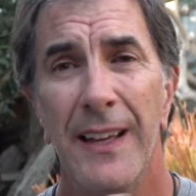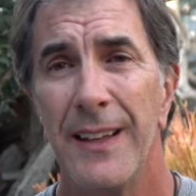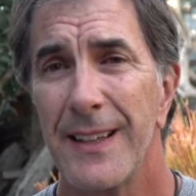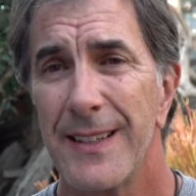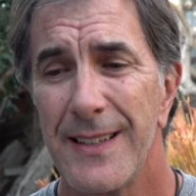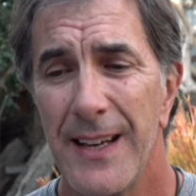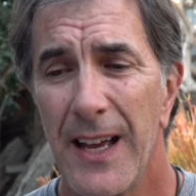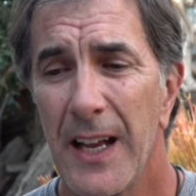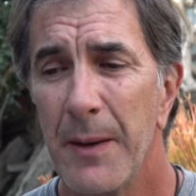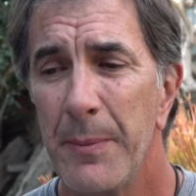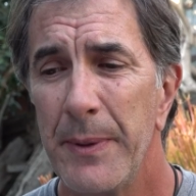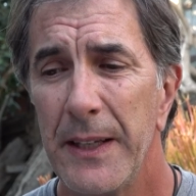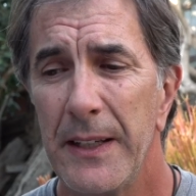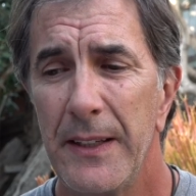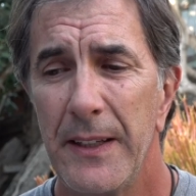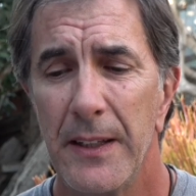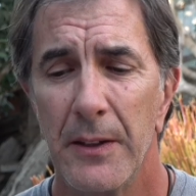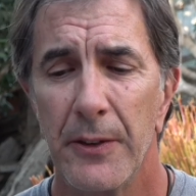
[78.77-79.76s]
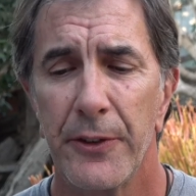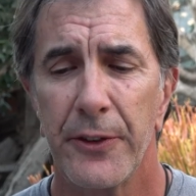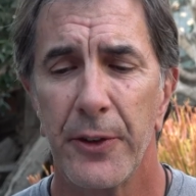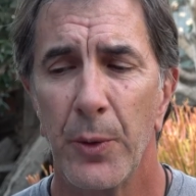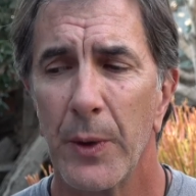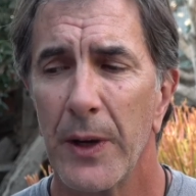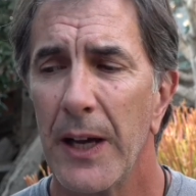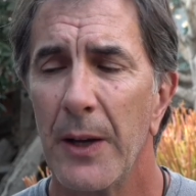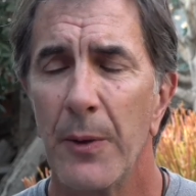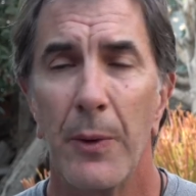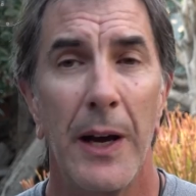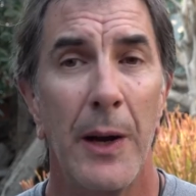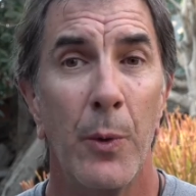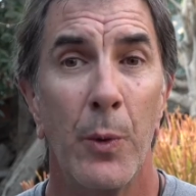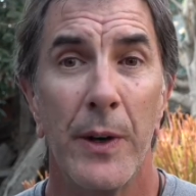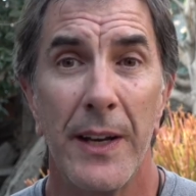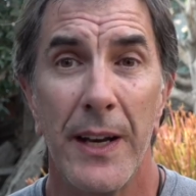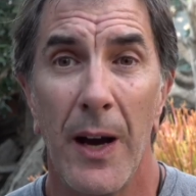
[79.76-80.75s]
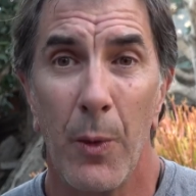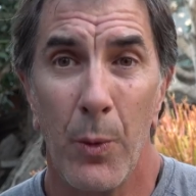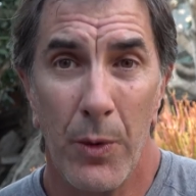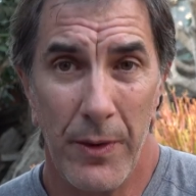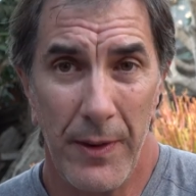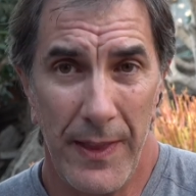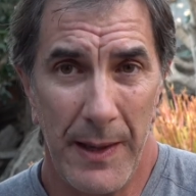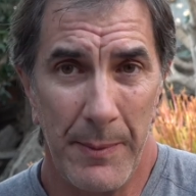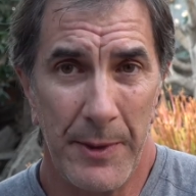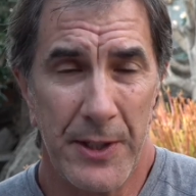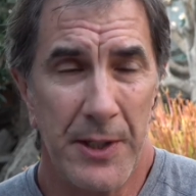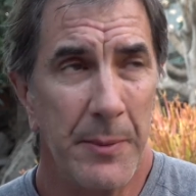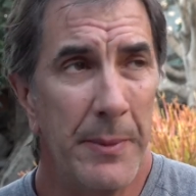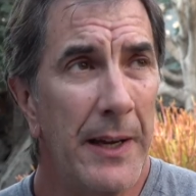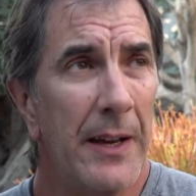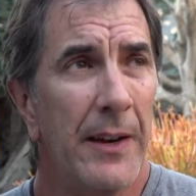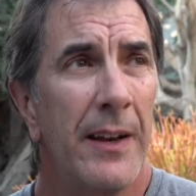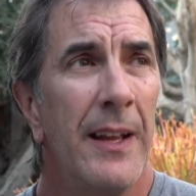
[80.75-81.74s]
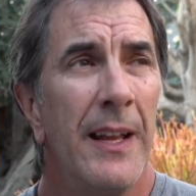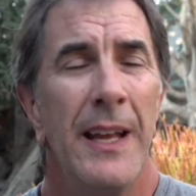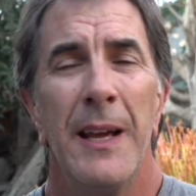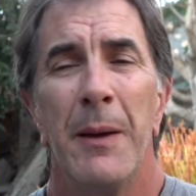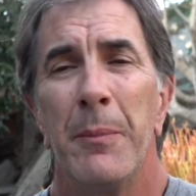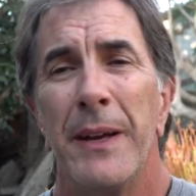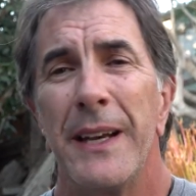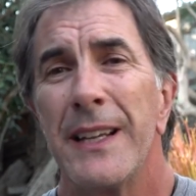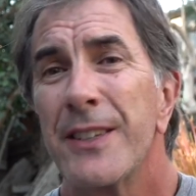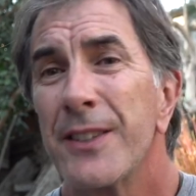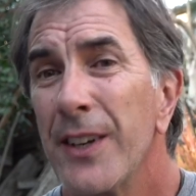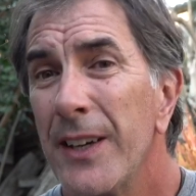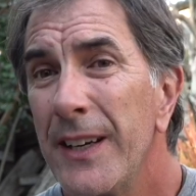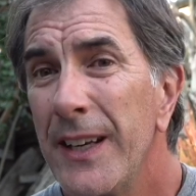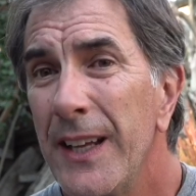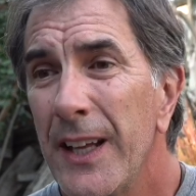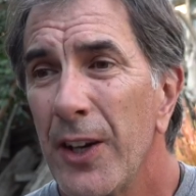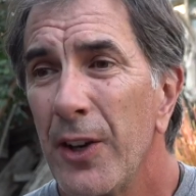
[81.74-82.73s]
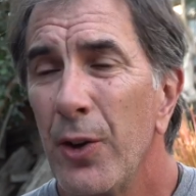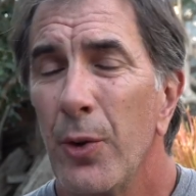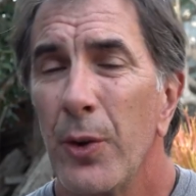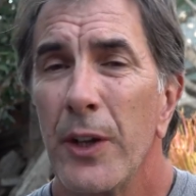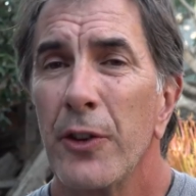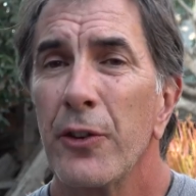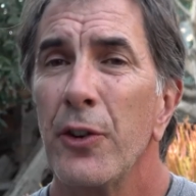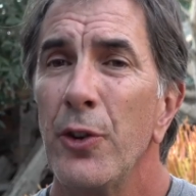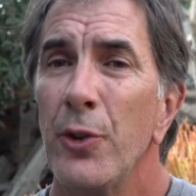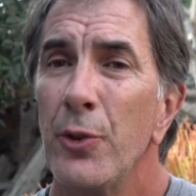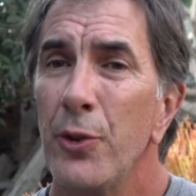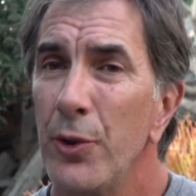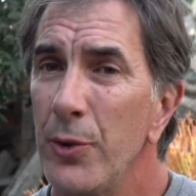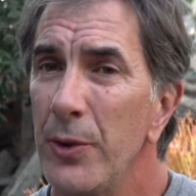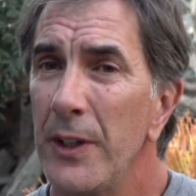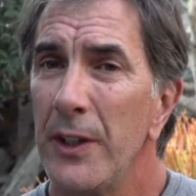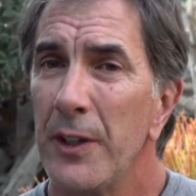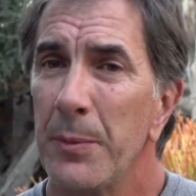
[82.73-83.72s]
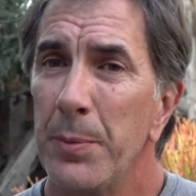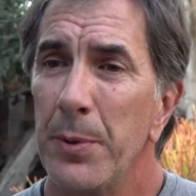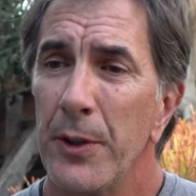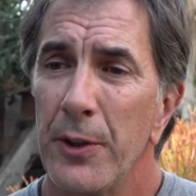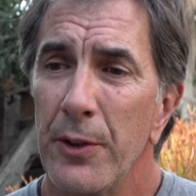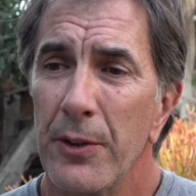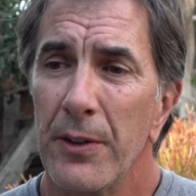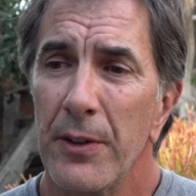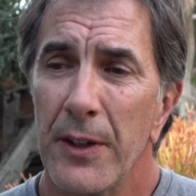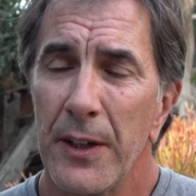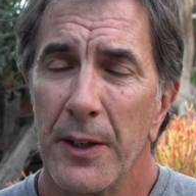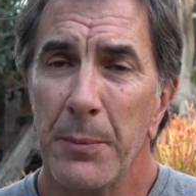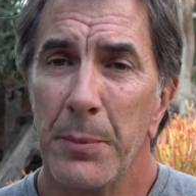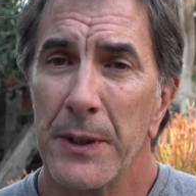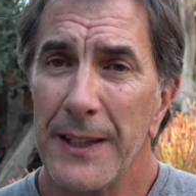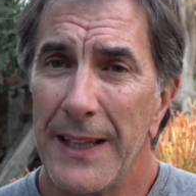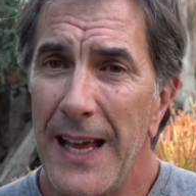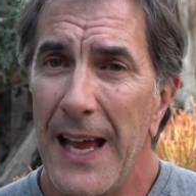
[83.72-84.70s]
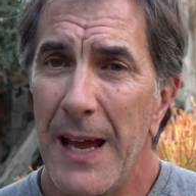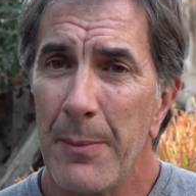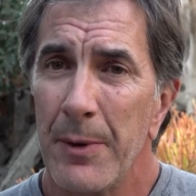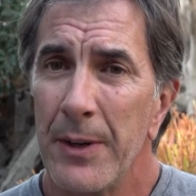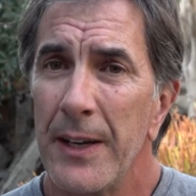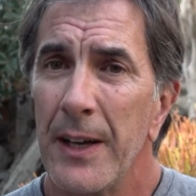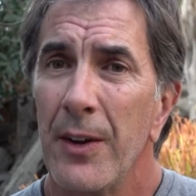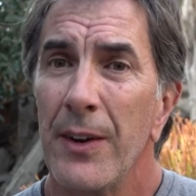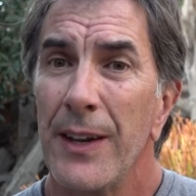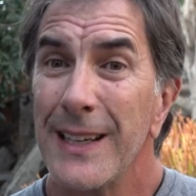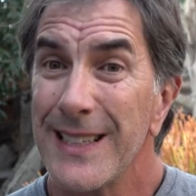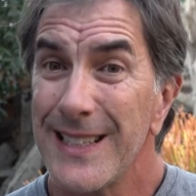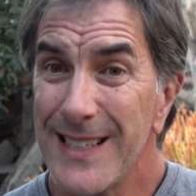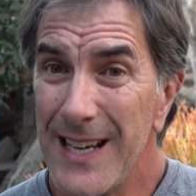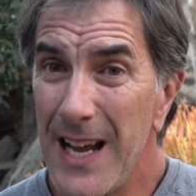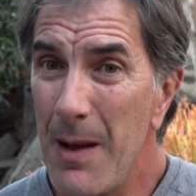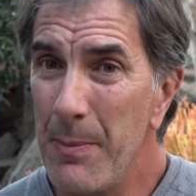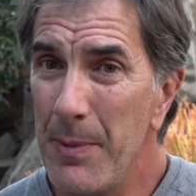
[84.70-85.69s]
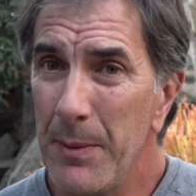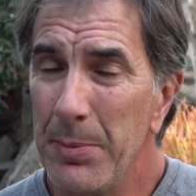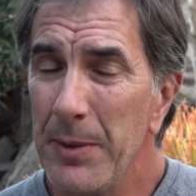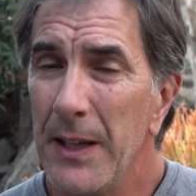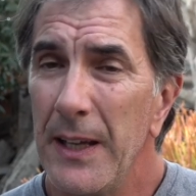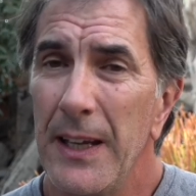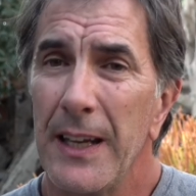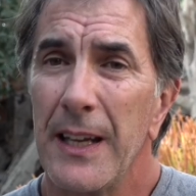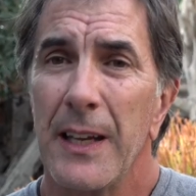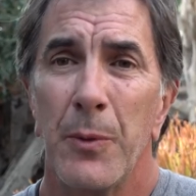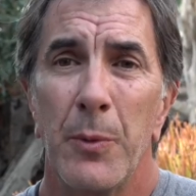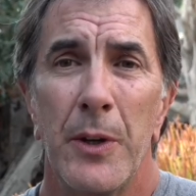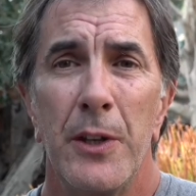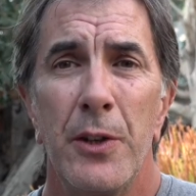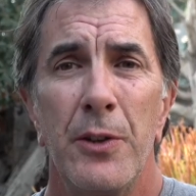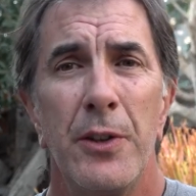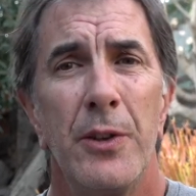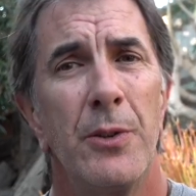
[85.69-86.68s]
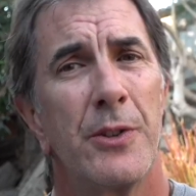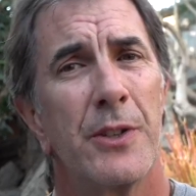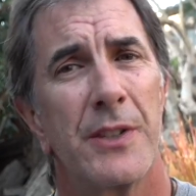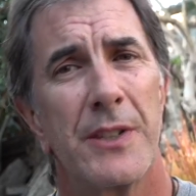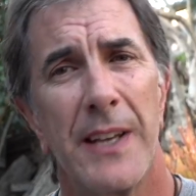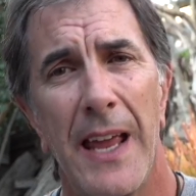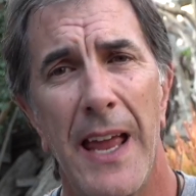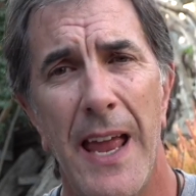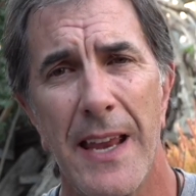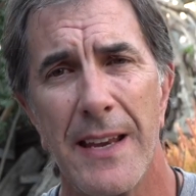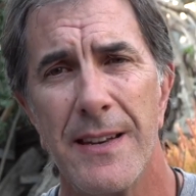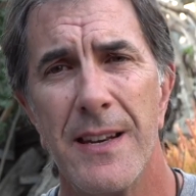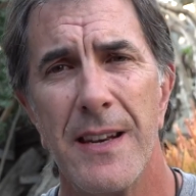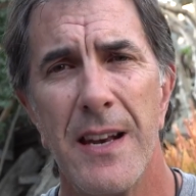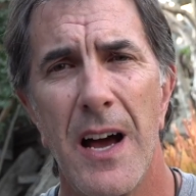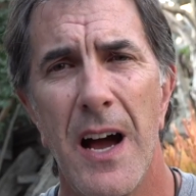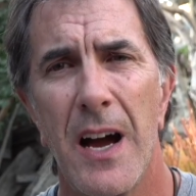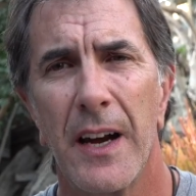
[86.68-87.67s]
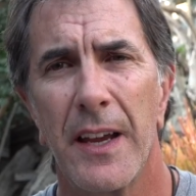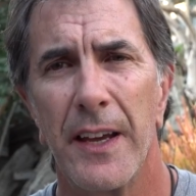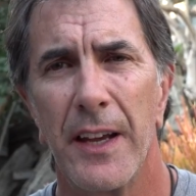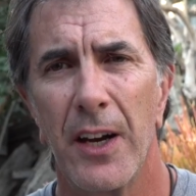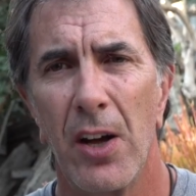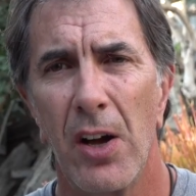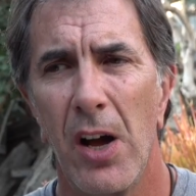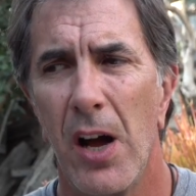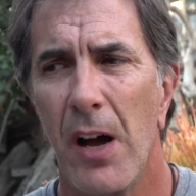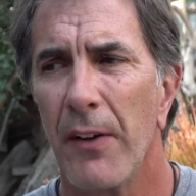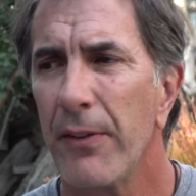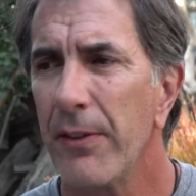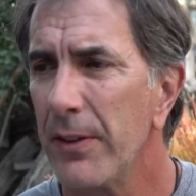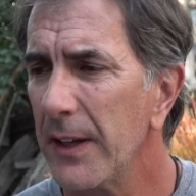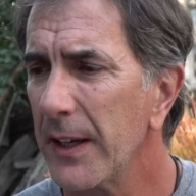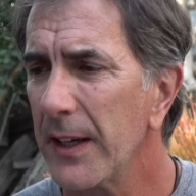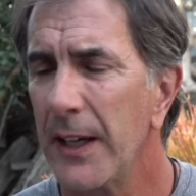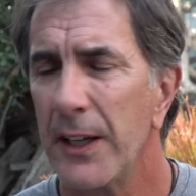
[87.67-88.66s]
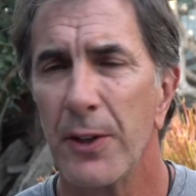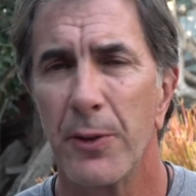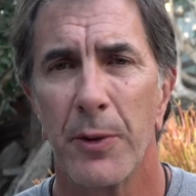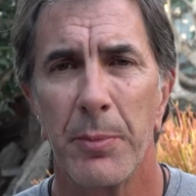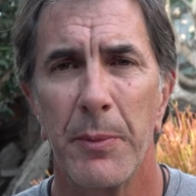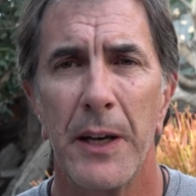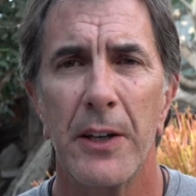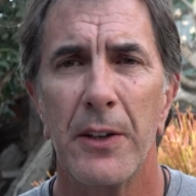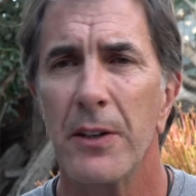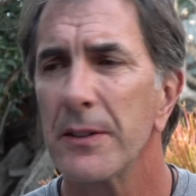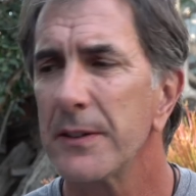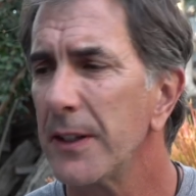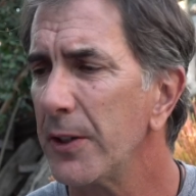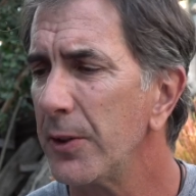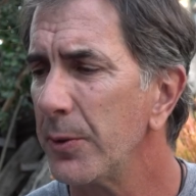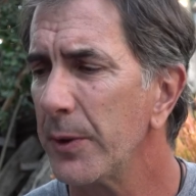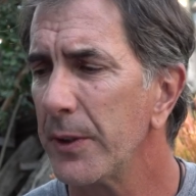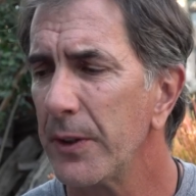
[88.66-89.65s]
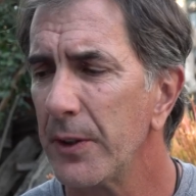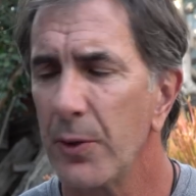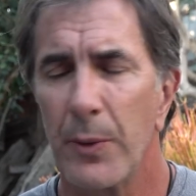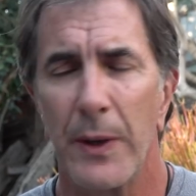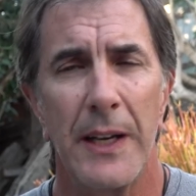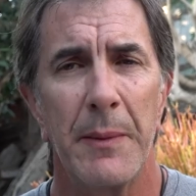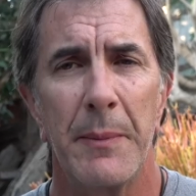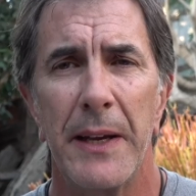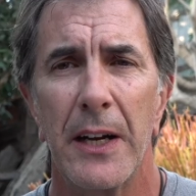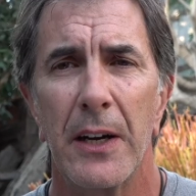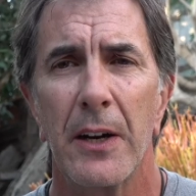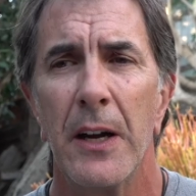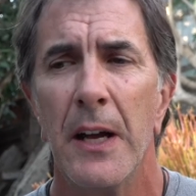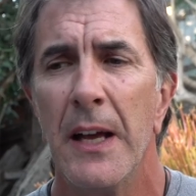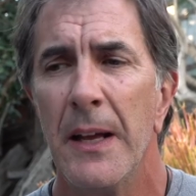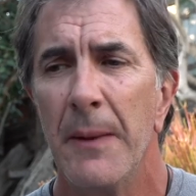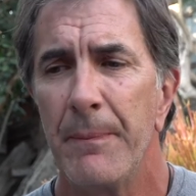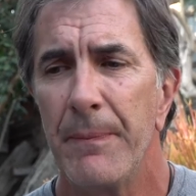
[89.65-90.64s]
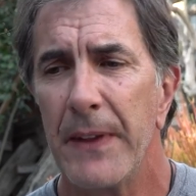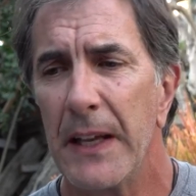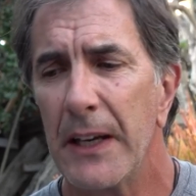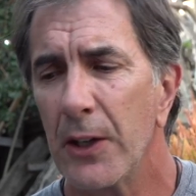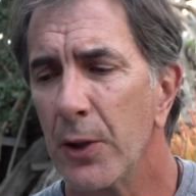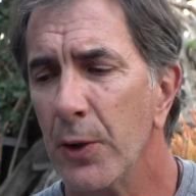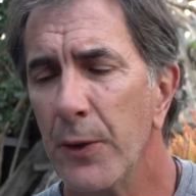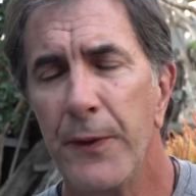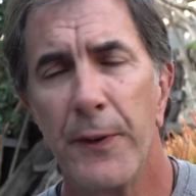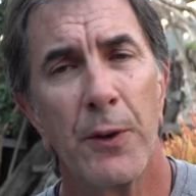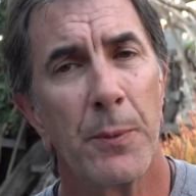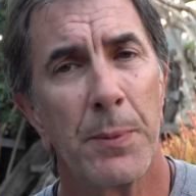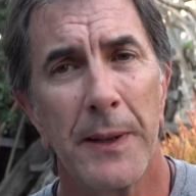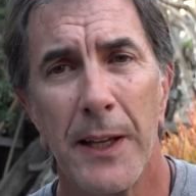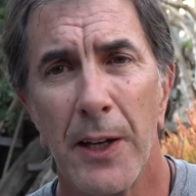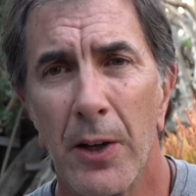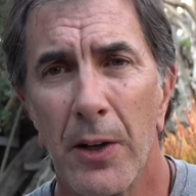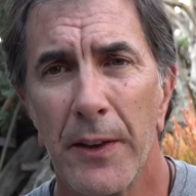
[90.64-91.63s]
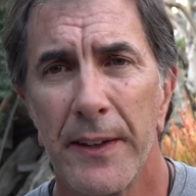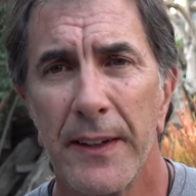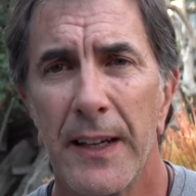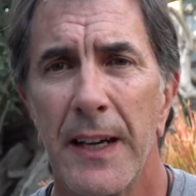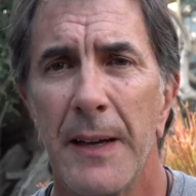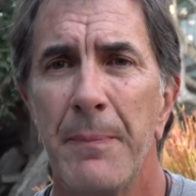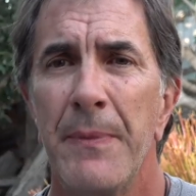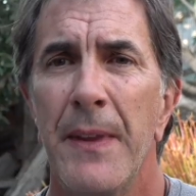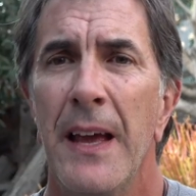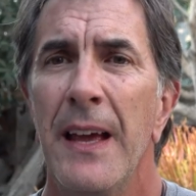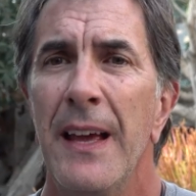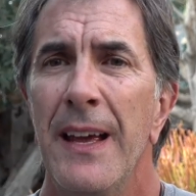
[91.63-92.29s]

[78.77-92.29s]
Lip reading: It's not a big deal, so I would not worry that much about it. But it's going to get annoying, so you do need to put the hammer down and stop the playing. And when you do, just say, "Hey, knock it off," like I do with my dogs. I do it with the Dwayne-mator and Goofy, who play all the time.